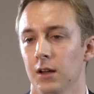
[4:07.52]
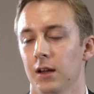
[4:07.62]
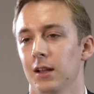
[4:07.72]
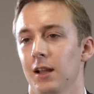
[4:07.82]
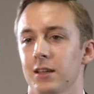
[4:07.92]

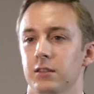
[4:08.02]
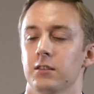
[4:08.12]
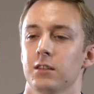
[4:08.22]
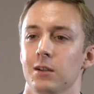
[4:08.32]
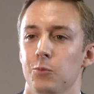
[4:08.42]
And lastly,
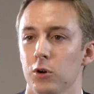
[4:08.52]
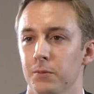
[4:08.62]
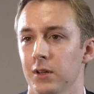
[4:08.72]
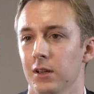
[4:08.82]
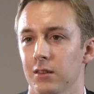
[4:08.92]
Singapore
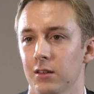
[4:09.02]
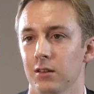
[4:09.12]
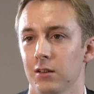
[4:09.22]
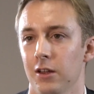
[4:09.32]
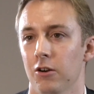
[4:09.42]
being
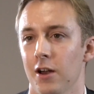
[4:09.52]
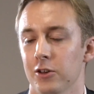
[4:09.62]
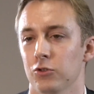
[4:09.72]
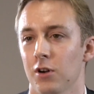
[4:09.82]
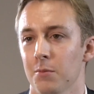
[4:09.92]
the
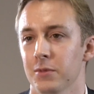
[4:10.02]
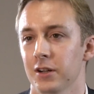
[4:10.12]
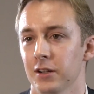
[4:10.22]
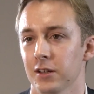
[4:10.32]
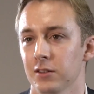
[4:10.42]
international hub that
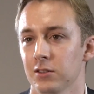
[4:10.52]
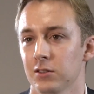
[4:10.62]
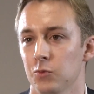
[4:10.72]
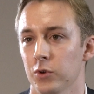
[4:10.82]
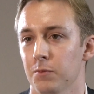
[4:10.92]
it is,
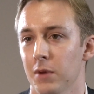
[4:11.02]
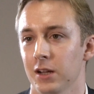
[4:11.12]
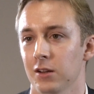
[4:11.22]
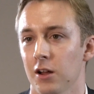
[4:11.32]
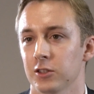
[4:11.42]
with many
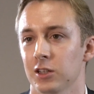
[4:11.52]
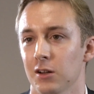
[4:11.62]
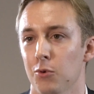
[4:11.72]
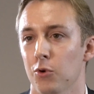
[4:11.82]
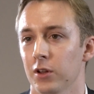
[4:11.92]

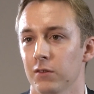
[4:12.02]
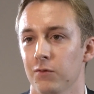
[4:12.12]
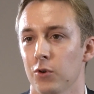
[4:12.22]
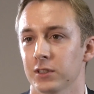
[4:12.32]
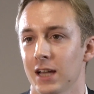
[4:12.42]
non-Singaporean
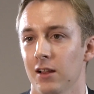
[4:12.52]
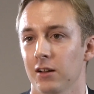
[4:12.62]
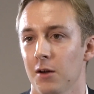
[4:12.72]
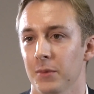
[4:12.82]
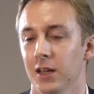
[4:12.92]
foreign talent
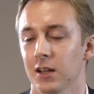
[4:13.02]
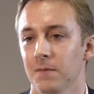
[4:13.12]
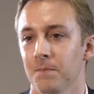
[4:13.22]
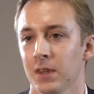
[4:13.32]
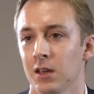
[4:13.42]
coming in,
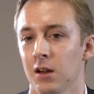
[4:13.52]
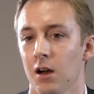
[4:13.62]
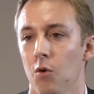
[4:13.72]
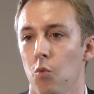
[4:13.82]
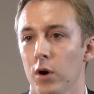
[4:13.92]

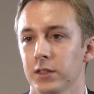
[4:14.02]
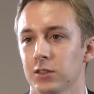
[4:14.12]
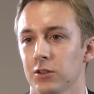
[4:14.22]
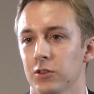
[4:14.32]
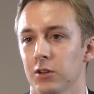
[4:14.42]
what
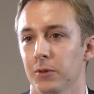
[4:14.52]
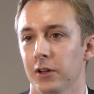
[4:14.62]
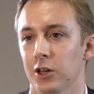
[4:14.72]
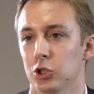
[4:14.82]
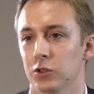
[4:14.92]
are the
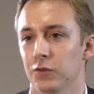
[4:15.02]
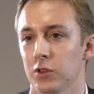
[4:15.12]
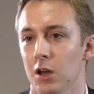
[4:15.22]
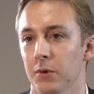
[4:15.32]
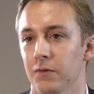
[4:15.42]
implications for
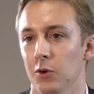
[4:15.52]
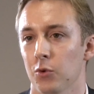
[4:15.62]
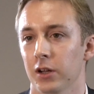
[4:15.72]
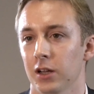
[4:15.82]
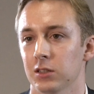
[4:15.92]
them if they
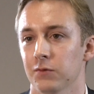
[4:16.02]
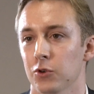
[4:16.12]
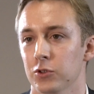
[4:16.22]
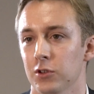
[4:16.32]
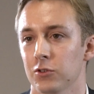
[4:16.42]
want to get
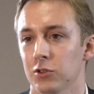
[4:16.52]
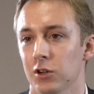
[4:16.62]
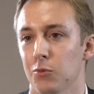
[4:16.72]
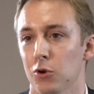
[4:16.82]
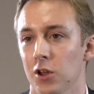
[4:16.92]
divorced under
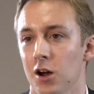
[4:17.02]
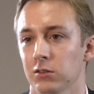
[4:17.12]
Singapore law?